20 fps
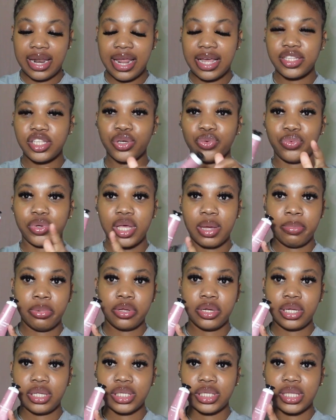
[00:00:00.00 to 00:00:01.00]
I like to re-up
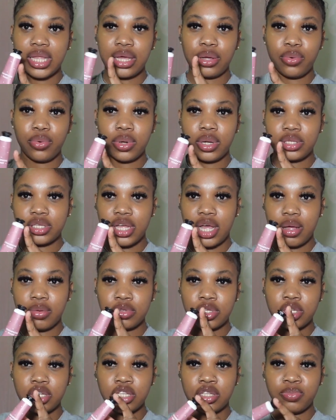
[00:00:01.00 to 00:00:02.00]
on these like all the time
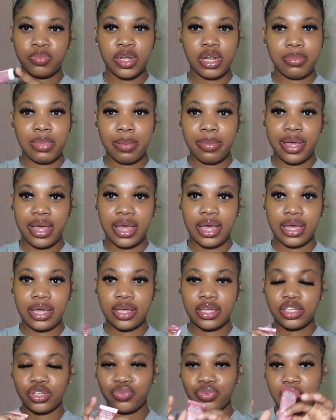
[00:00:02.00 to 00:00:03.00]
to just put in my bag.
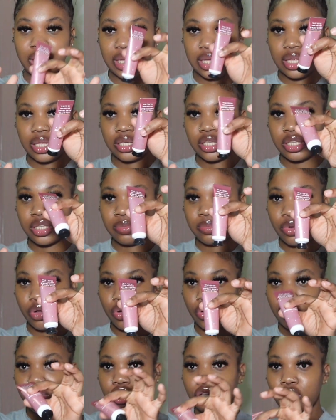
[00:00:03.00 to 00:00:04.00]
It's really
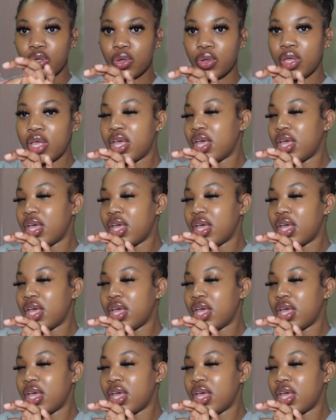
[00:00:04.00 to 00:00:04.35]
small, so